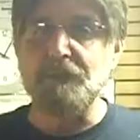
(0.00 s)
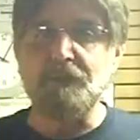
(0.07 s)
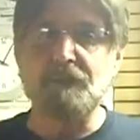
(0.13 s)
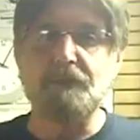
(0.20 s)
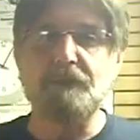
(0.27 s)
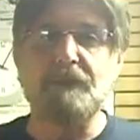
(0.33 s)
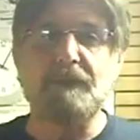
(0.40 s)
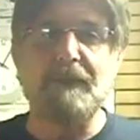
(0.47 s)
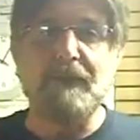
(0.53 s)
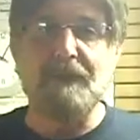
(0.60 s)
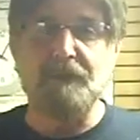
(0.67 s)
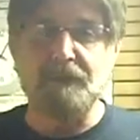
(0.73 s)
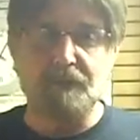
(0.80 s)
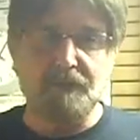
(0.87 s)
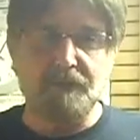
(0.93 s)
good
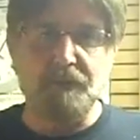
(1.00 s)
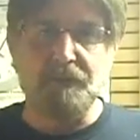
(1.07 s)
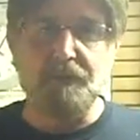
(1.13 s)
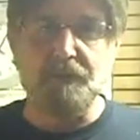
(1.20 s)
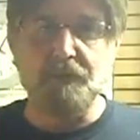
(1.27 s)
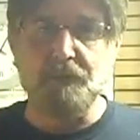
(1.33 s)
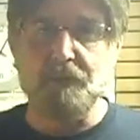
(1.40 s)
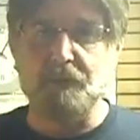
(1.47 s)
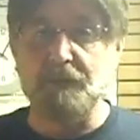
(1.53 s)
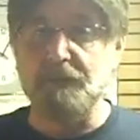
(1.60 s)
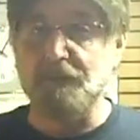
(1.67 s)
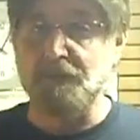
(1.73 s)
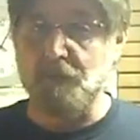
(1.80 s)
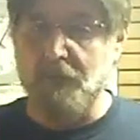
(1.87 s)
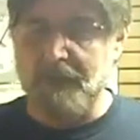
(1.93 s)
Edison cylinder recording is
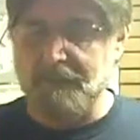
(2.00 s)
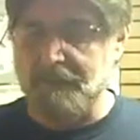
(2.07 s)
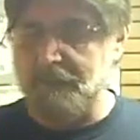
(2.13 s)
quite